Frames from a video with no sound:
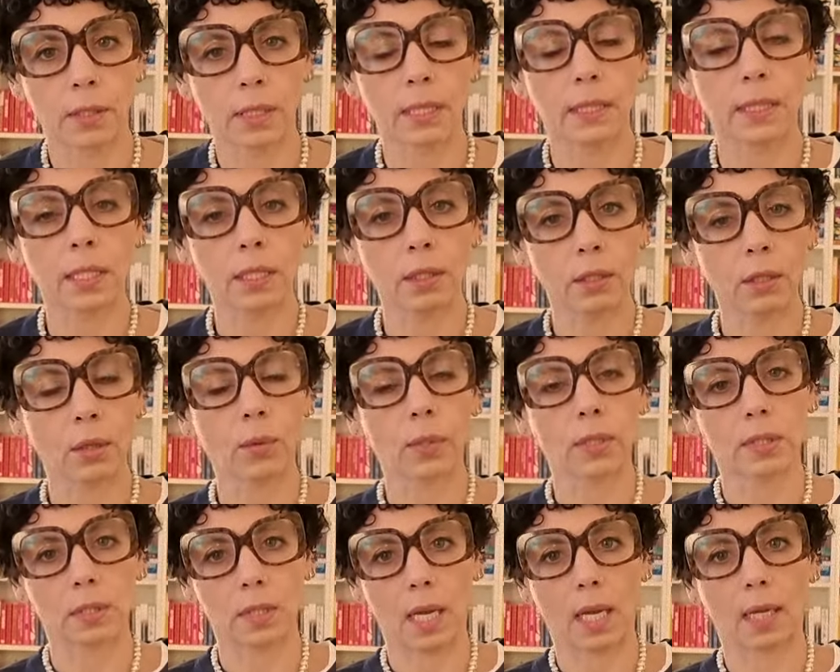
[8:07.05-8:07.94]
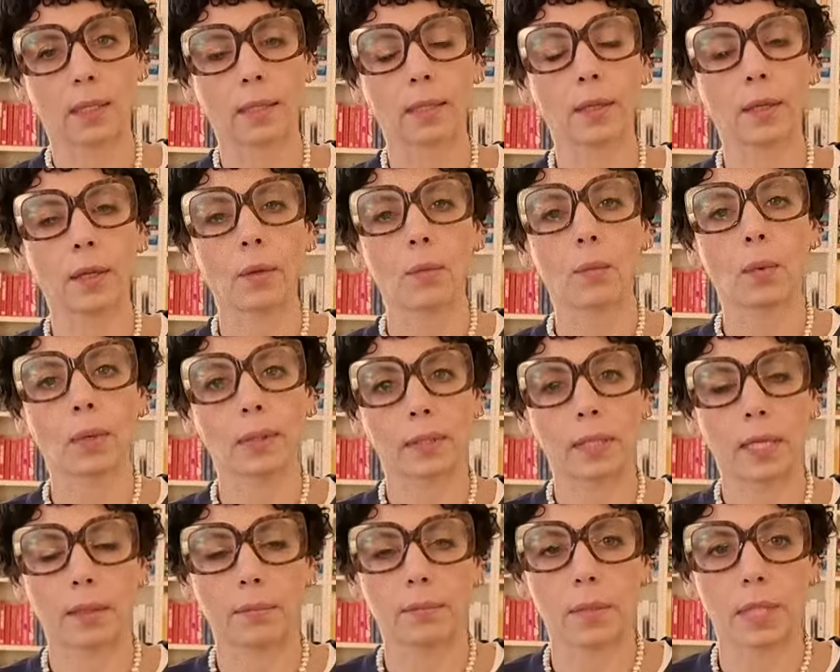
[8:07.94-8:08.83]
that they know exactly what
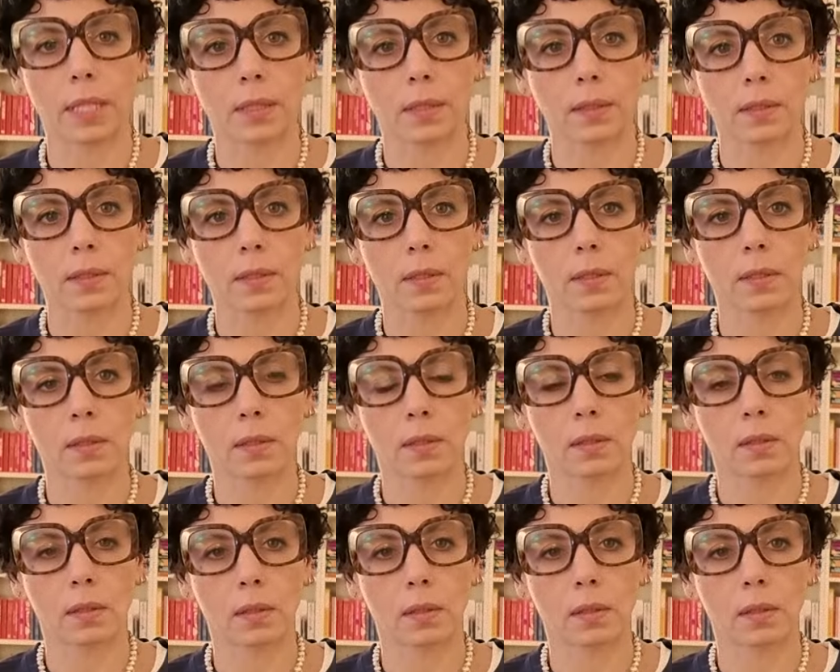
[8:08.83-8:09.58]
that means.